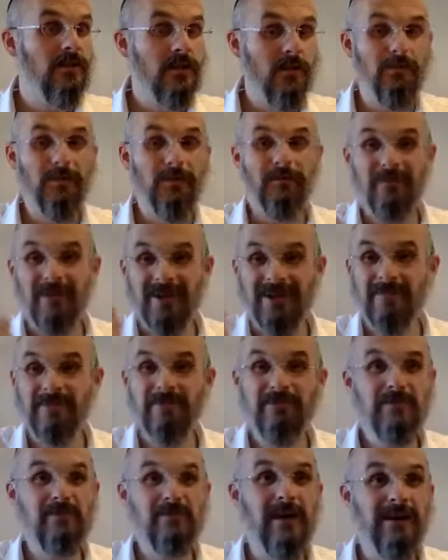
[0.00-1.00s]
but from Hashem's
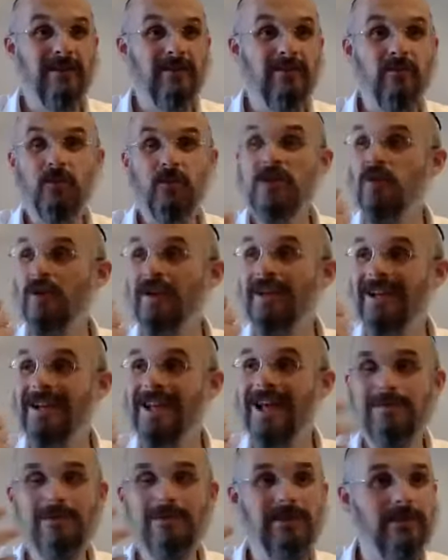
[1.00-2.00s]
perspective, which one
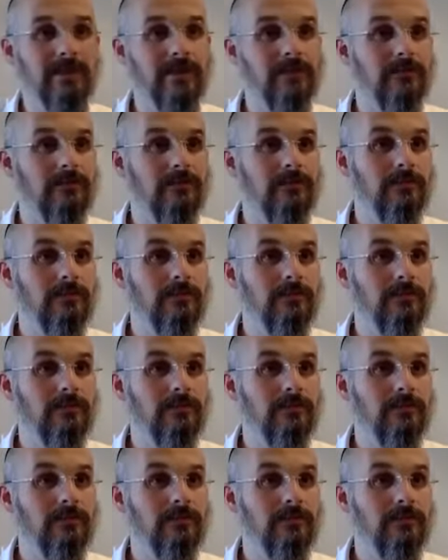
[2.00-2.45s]
connects me to Him?